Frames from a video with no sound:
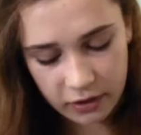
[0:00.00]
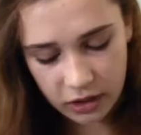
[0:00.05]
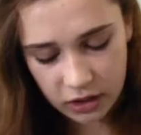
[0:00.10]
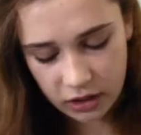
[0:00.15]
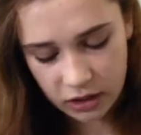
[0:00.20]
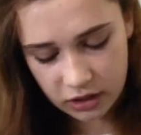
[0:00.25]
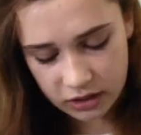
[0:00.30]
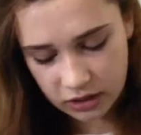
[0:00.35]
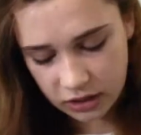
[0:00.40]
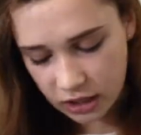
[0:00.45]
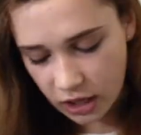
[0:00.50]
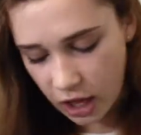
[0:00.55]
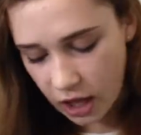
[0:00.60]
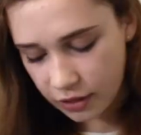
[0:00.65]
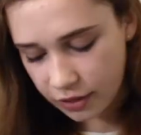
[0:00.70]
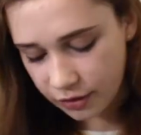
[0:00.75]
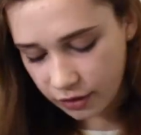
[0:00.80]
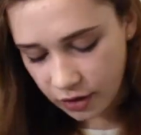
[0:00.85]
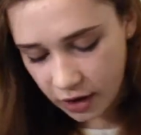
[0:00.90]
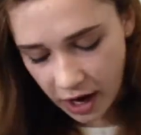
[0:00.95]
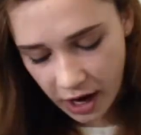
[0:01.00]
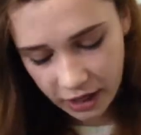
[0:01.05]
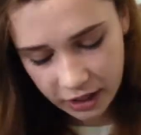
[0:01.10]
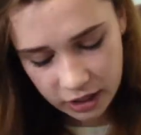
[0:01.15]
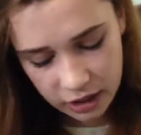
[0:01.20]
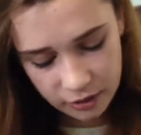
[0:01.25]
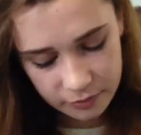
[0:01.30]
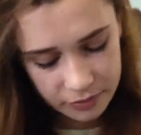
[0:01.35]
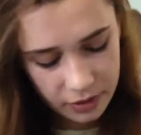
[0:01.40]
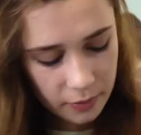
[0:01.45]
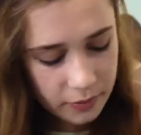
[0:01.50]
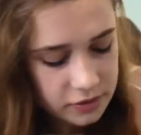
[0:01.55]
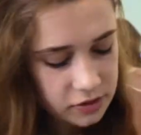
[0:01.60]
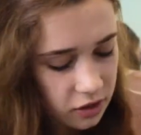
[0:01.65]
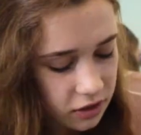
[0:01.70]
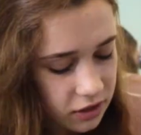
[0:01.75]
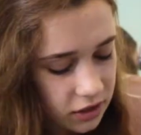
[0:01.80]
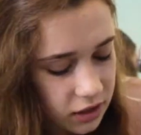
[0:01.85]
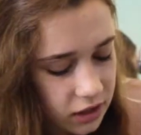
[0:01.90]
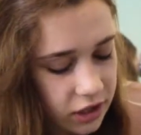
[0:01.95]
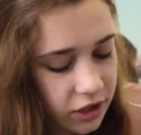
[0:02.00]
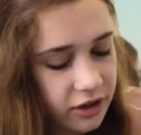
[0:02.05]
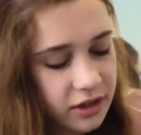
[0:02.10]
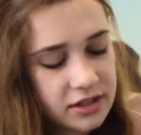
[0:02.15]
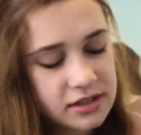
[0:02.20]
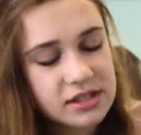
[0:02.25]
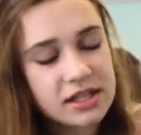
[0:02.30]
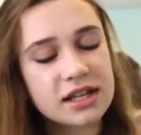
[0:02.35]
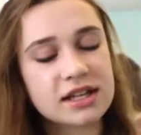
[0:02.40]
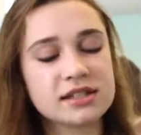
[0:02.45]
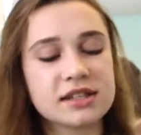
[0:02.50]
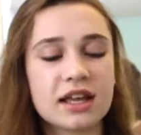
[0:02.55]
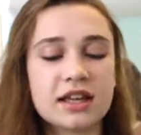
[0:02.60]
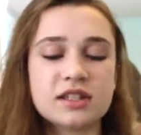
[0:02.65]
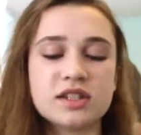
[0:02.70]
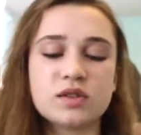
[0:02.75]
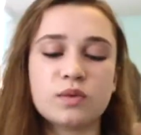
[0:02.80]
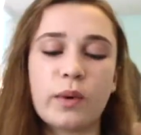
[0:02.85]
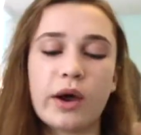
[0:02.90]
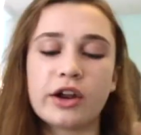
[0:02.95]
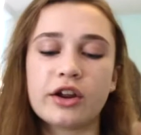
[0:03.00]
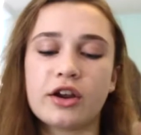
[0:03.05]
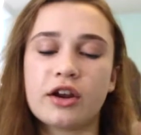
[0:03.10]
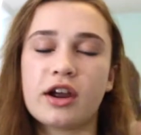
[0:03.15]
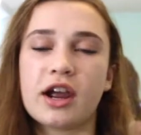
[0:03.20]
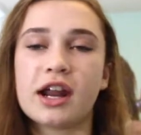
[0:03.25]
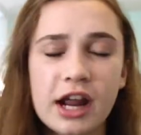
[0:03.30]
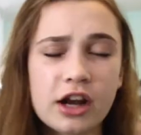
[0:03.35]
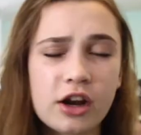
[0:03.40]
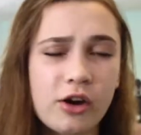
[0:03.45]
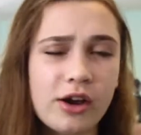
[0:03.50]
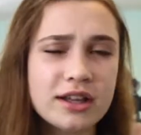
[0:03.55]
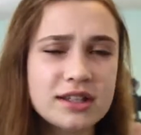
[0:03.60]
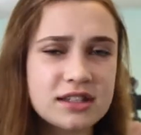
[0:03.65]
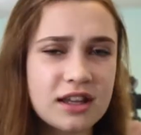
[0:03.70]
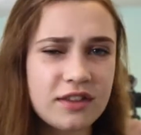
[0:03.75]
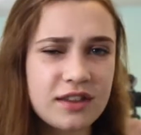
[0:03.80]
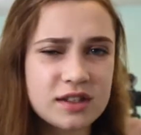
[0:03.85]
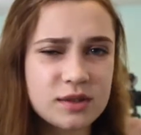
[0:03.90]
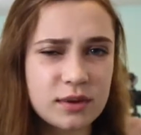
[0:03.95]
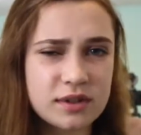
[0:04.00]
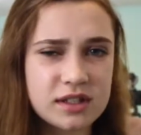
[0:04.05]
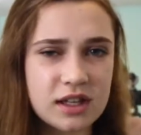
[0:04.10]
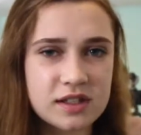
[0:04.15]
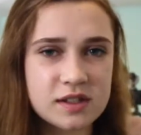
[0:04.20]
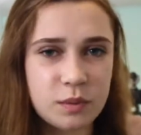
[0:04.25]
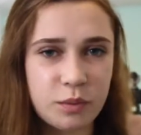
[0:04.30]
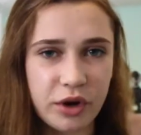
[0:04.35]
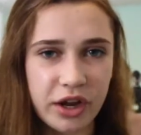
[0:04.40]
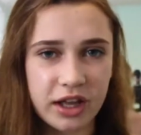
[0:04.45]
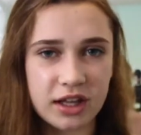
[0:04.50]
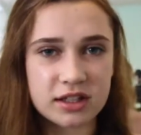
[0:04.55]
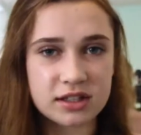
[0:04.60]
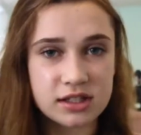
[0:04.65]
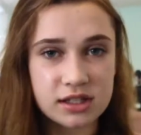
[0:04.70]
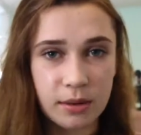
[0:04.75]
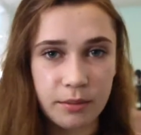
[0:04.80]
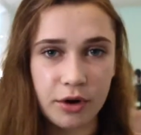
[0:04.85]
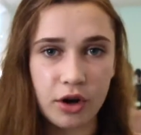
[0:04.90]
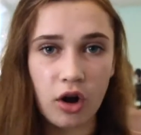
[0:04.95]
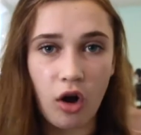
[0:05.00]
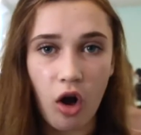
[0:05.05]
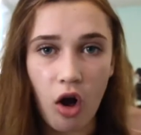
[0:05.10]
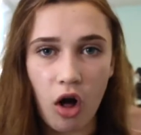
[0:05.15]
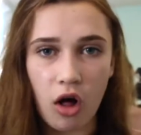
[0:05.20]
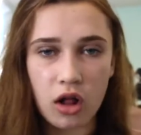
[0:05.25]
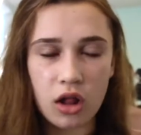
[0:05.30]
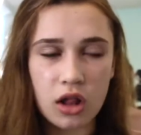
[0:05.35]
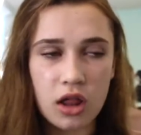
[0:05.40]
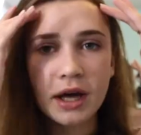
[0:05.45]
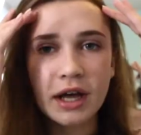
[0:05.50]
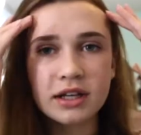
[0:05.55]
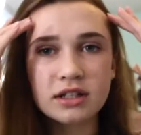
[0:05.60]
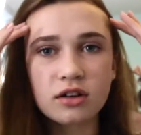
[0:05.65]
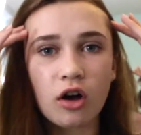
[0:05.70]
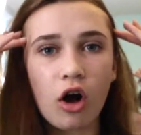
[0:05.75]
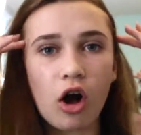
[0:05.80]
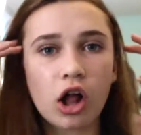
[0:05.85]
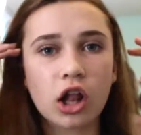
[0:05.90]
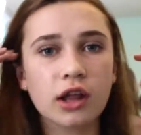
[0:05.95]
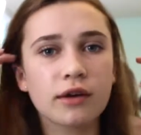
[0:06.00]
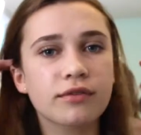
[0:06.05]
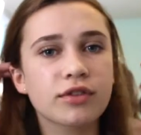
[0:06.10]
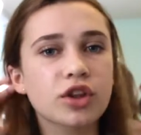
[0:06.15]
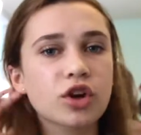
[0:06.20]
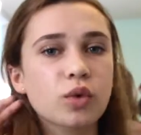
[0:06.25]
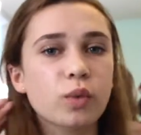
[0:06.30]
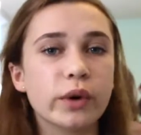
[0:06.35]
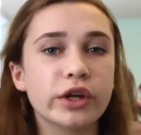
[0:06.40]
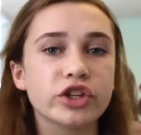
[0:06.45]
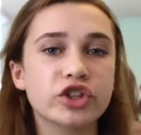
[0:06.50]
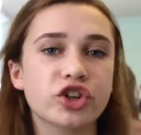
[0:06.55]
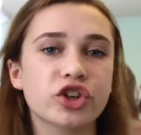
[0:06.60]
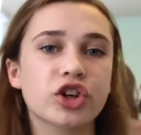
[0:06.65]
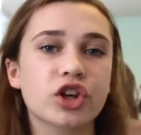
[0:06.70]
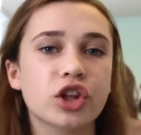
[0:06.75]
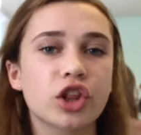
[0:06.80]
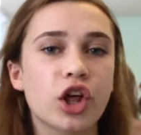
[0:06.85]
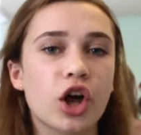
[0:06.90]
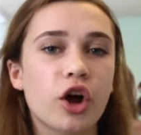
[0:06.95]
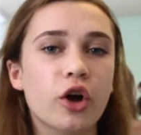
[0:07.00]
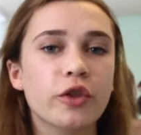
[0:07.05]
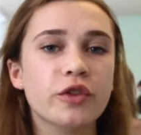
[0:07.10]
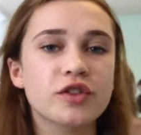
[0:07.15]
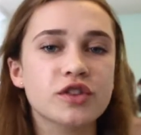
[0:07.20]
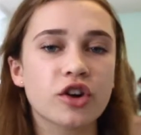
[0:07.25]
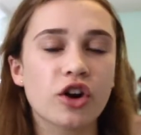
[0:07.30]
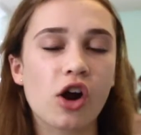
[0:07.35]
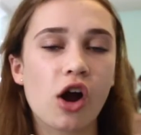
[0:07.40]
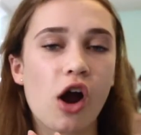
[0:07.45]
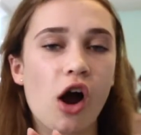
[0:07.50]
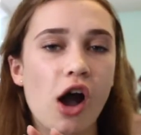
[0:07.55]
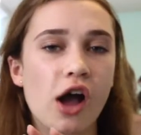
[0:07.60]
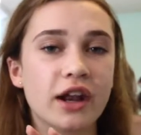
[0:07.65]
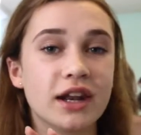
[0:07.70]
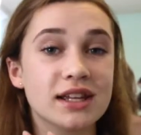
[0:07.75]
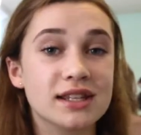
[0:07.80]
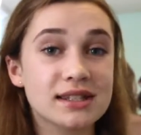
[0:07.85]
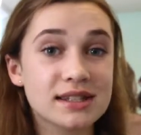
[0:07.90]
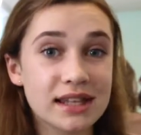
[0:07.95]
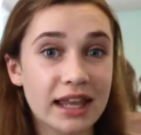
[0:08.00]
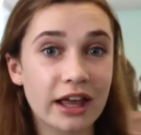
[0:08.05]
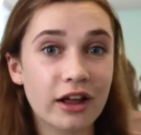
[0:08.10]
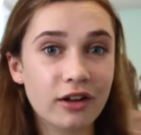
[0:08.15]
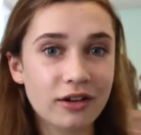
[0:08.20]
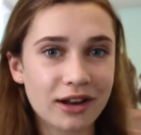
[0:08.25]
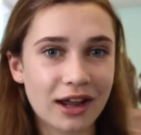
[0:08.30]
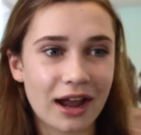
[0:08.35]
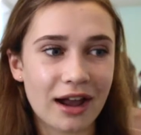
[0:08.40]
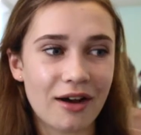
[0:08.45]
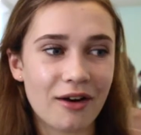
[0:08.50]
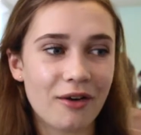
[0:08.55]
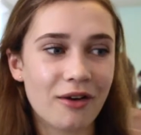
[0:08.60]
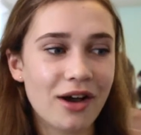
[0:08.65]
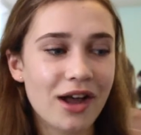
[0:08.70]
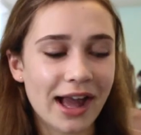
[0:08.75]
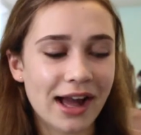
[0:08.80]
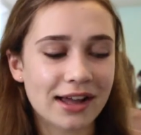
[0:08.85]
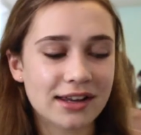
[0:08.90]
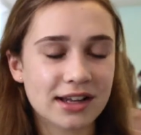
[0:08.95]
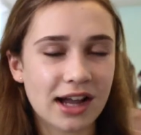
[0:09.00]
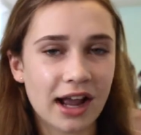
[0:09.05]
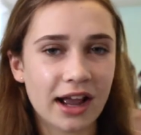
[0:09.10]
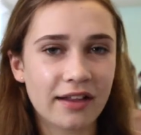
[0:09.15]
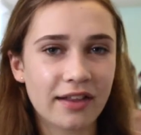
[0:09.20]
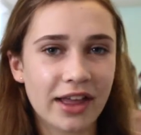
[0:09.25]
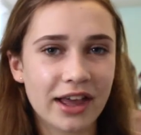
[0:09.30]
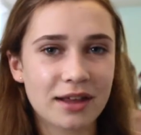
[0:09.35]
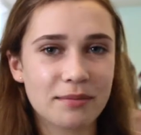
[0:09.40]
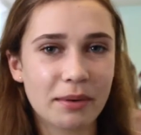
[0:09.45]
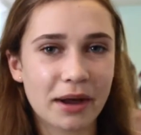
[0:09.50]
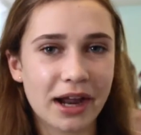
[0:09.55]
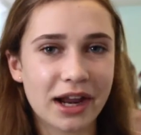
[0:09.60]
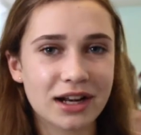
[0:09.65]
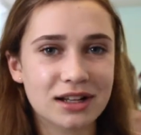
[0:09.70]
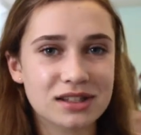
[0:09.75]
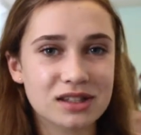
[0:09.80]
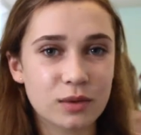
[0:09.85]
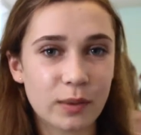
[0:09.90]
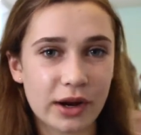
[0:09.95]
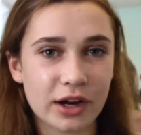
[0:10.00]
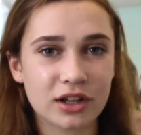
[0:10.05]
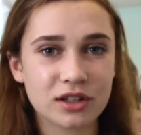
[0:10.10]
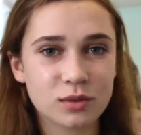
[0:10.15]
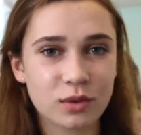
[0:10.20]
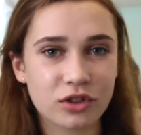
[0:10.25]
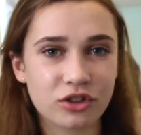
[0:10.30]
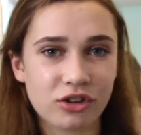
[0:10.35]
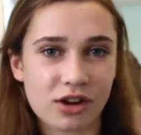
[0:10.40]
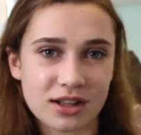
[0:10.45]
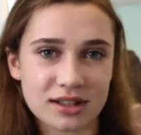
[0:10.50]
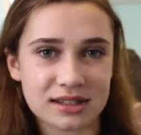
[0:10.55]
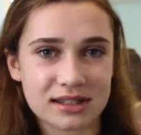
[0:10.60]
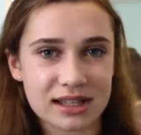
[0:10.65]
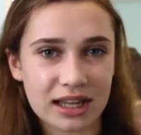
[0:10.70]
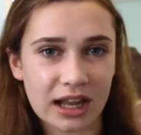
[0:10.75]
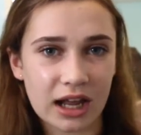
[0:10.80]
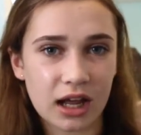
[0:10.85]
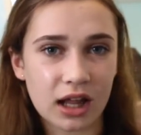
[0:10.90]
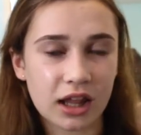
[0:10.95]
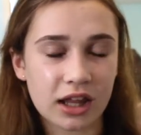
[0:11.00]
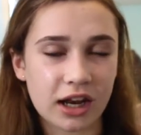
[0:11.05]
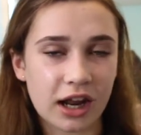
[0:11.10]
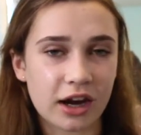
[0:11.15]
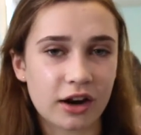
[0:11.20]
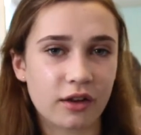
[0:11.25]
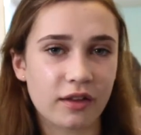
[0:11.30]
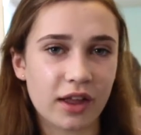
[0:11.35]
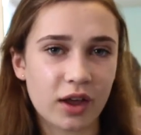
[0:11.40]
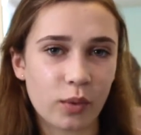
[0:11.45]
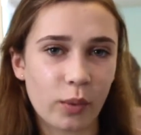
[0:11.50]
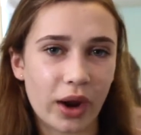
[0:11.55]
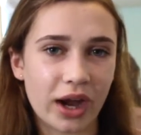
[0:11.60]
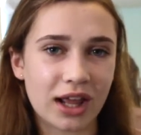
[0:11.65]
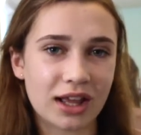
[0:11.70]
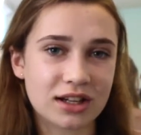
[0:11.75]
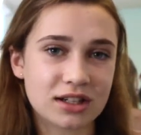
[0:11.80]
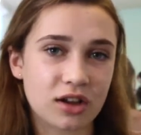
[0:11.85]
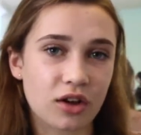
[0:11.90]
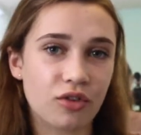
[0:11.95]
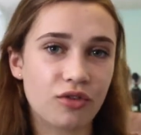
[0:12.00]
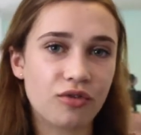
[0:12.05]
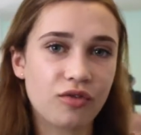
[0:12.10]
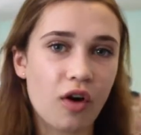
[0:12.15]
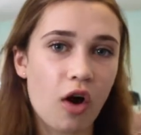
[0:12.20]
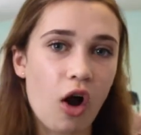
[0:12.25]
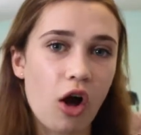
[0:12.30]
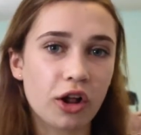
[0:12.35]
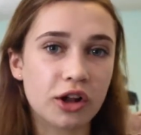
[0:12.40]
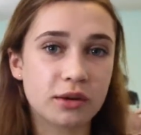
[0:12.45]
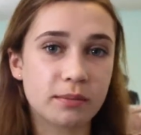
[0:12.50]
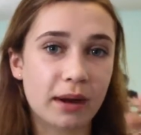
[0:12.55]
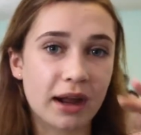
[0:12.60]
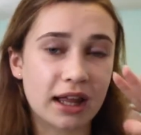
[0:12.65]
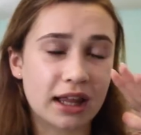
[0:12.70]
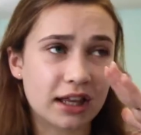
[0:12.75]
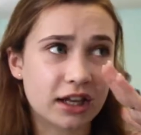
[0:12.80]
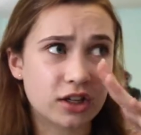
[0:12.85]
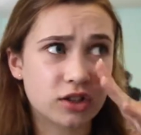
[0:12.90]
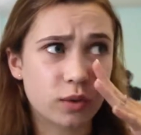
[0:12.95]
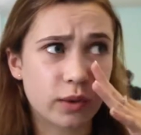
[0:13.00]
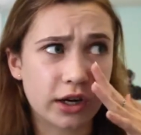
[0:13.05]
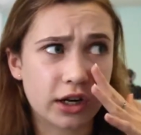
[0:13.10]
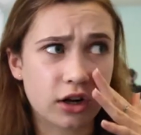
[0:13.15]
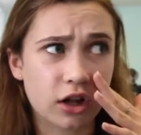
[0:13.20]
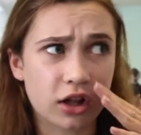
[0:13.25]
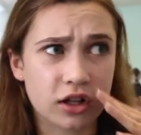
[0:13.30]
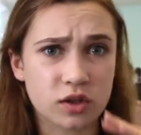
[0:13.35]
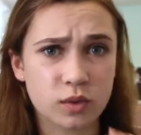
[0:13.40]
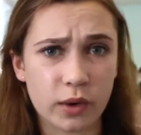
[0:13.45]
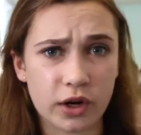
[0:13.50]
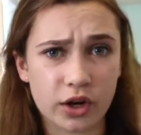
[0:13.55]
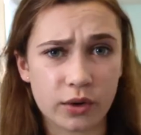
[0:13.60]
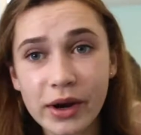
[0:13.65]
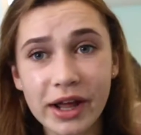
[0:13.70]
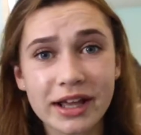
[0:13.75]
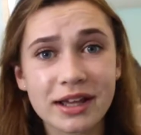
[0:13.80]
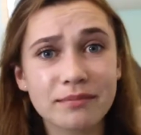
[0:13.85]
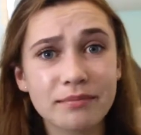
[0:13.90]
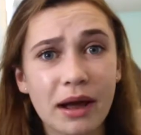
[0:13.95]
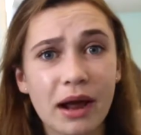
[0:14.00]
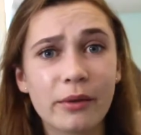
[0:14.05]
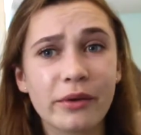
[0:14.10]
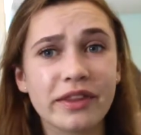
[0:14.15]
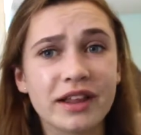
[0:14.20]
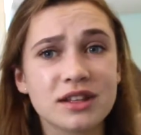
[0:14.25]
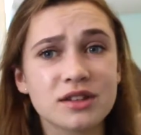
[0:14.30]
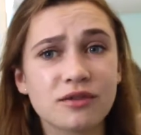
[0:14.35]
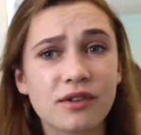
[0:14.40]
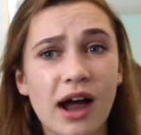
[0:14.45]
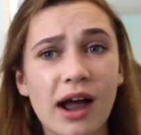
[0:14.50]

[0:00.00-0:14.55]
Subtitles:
then the other item that was on clearance is a sweater. And I know I said this was a spring and summer haul, but all of their winter clothes are on sale now. And I like buying sweaters when they're on sale, and I don't like waiting until fall to buy like a $20 sweater when I can buy one that's